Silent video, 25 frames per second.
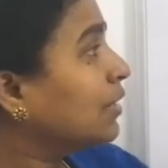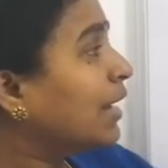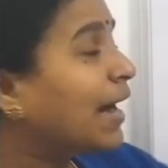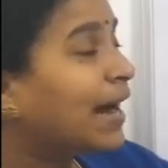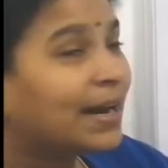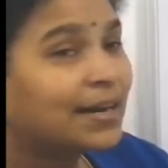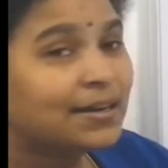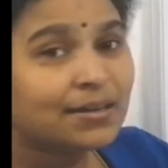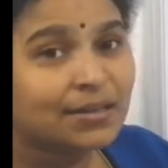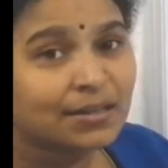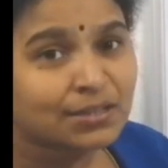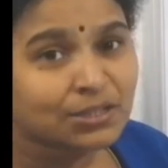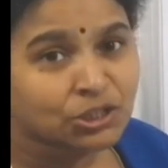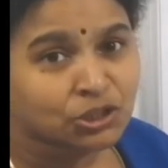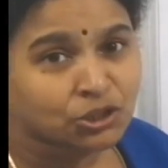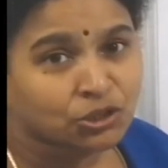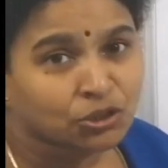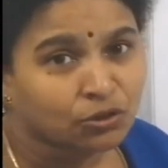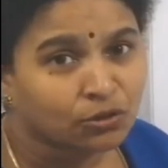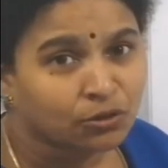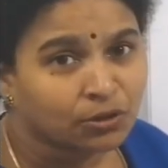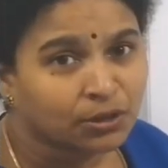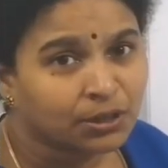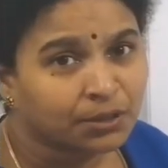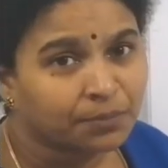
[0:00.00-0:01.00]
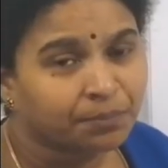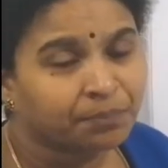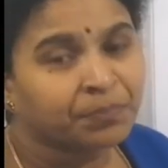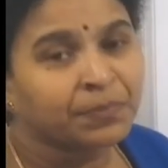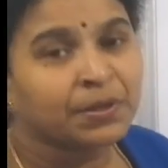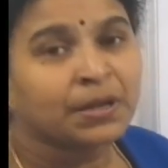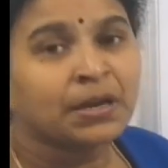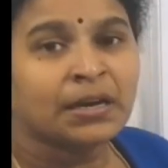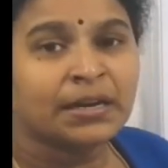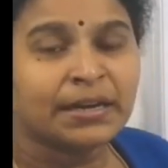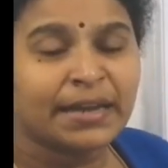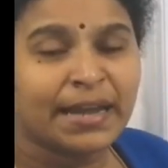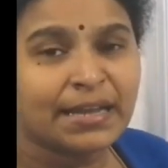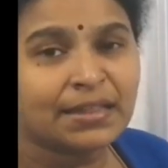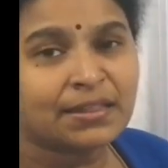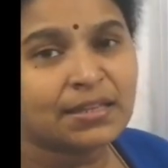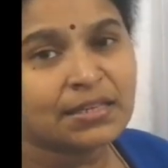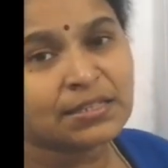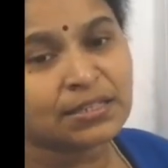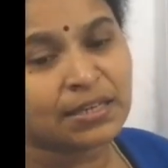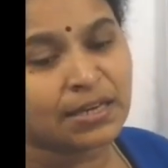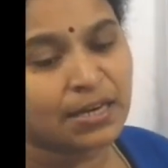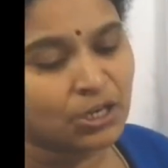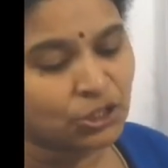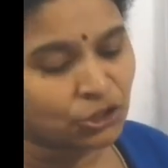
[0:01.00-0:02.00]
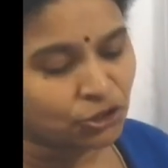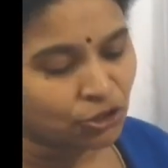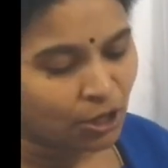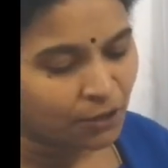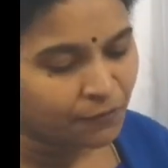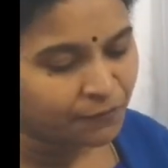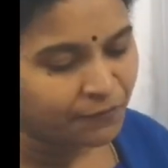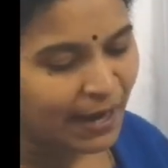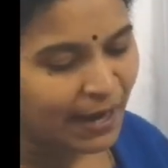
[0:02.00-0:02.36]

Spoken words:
Understood? Take the screenshot